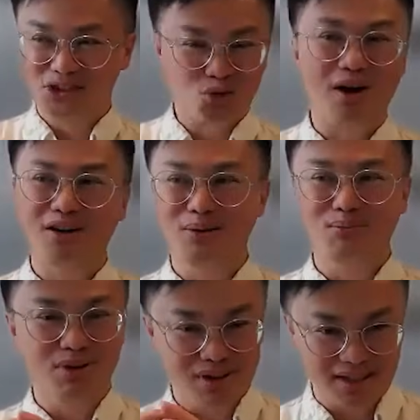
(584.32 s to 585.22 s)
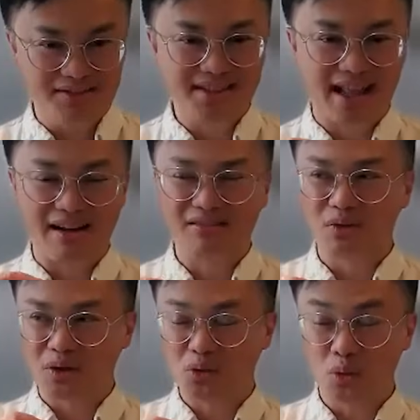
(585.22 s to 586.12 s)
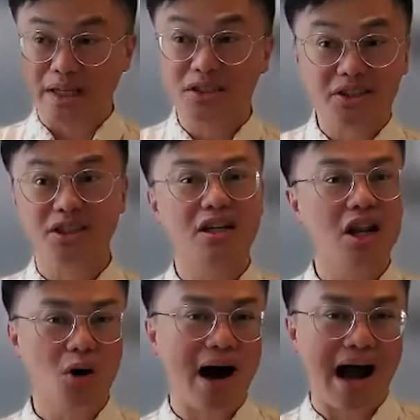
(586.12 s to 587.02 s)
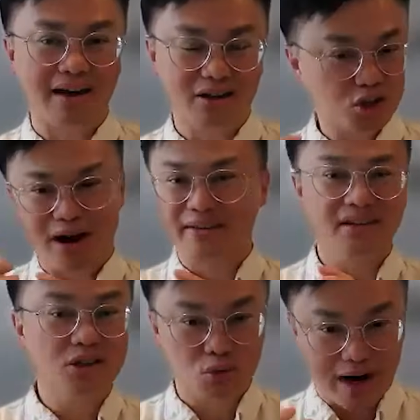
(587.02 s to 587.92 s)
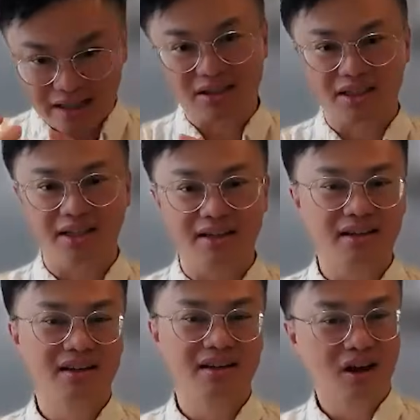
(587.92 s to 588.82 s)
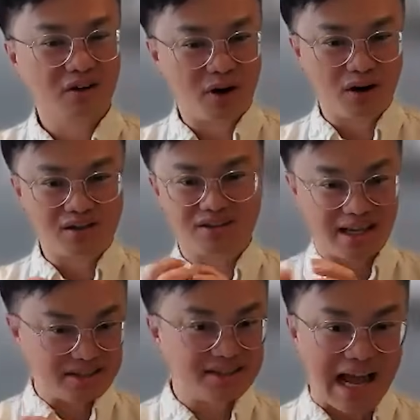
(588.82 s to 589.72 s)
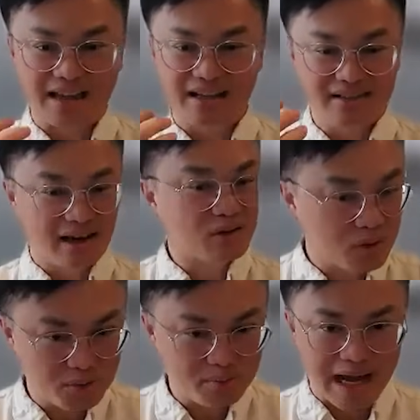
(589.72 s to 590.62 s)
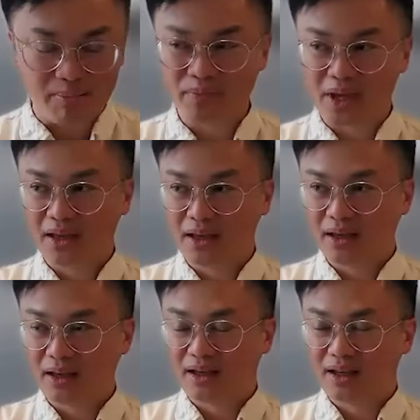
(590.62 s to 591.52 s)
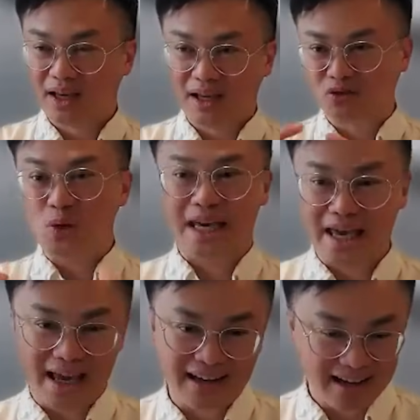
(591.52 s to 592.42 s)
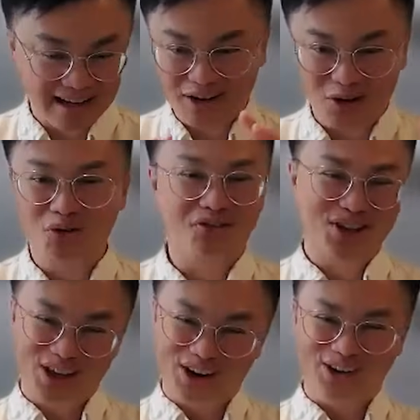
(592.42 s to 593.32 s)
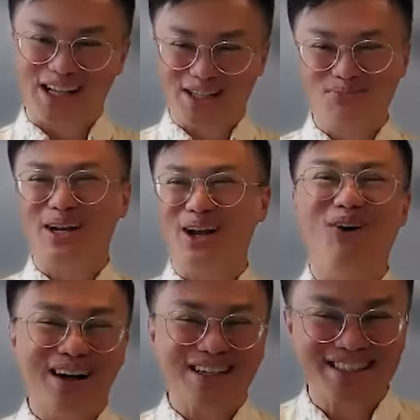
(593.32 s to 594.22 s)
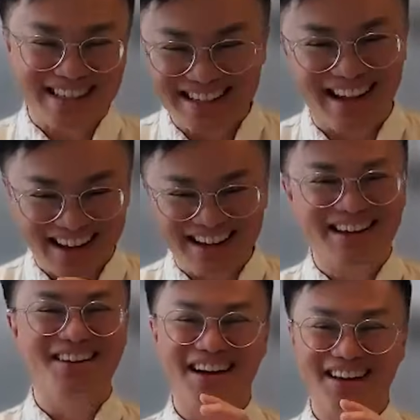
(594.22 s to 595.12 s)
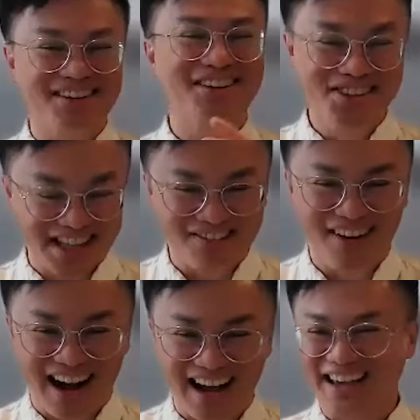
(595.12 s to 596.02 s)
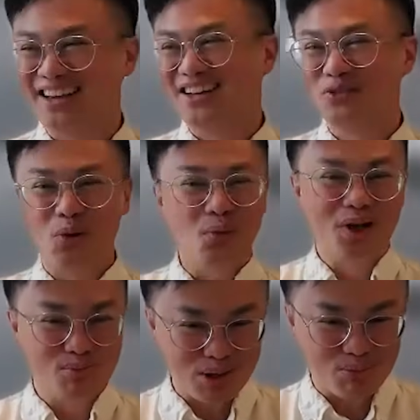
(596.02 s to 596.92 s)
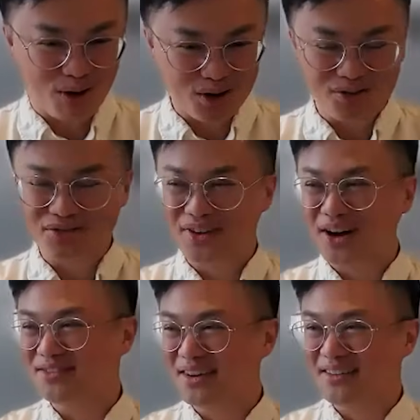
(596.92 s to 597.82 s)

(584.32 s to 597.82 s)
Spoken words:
strongly believes that we should know how to drive the direction of our tech stack and tech roadmap. And if we can't, and I know over the years that's been in question, like, I can understand why we wouldn't be part of